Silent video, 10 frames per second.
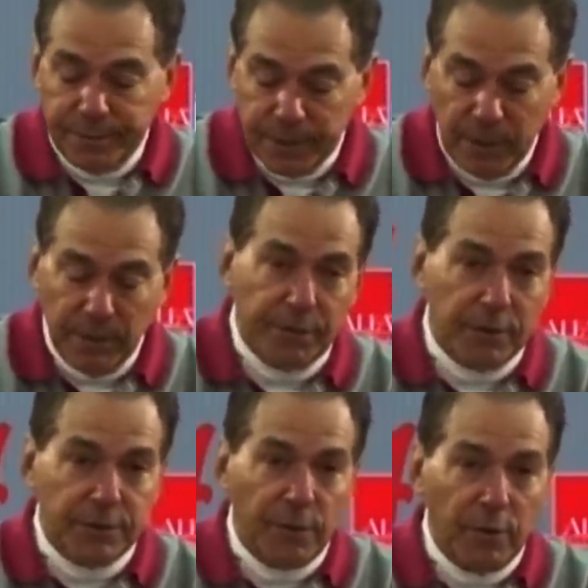you know, the
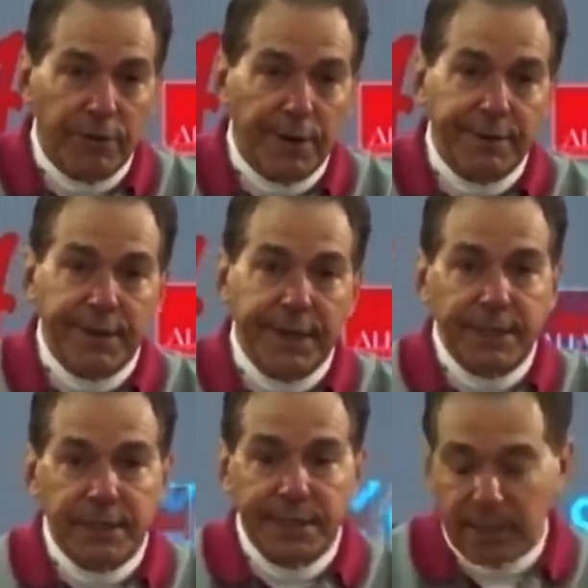first four or five
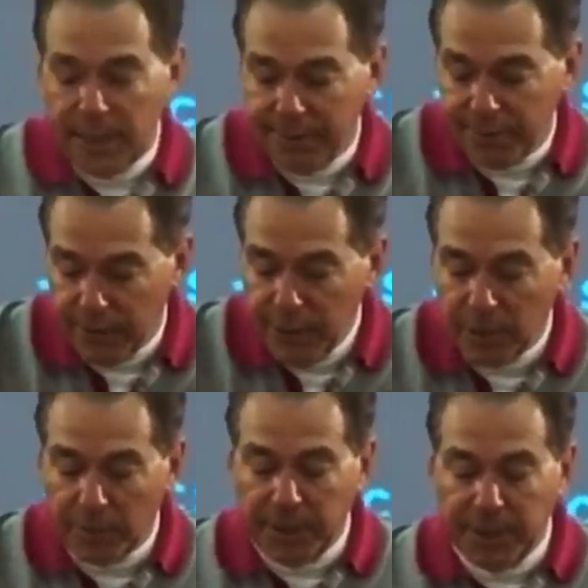days, and that's a lot for a
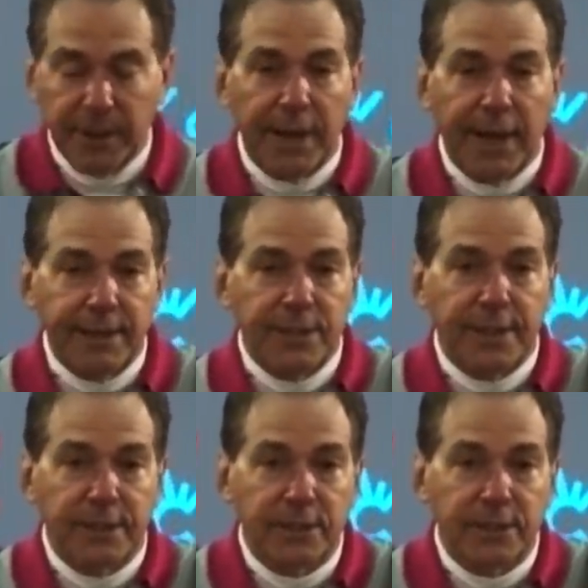young player to digest.